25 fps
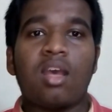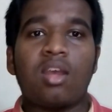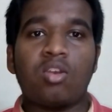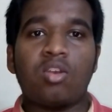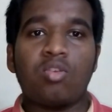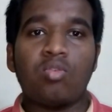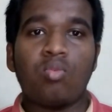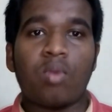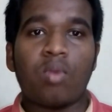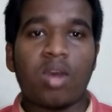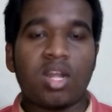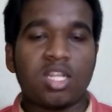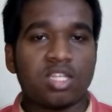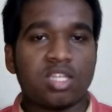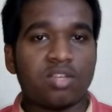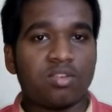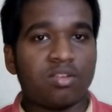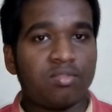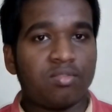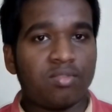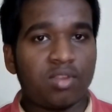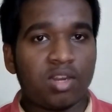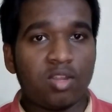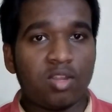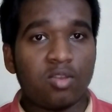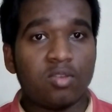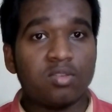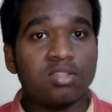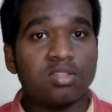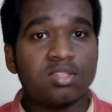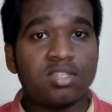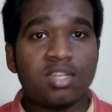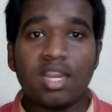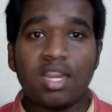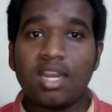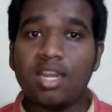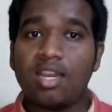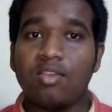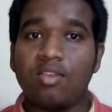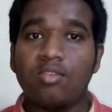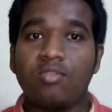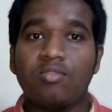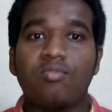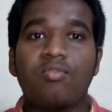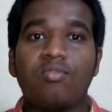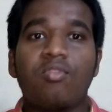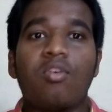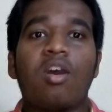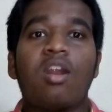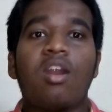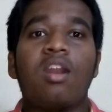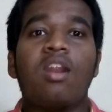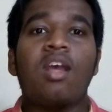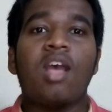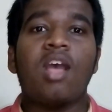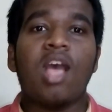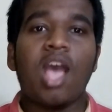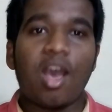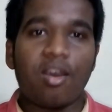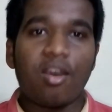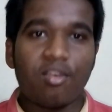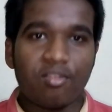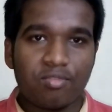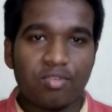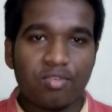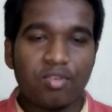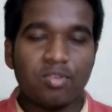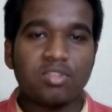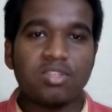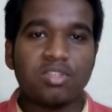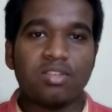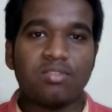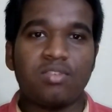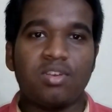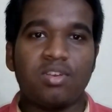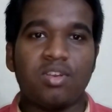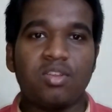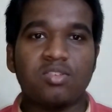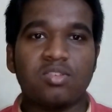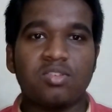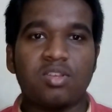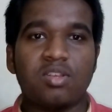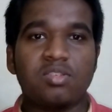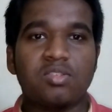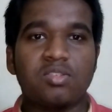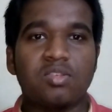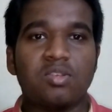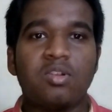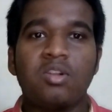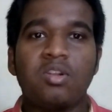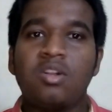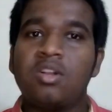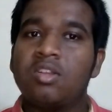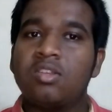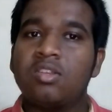to watch our videos. Stay tuned for our future videos also.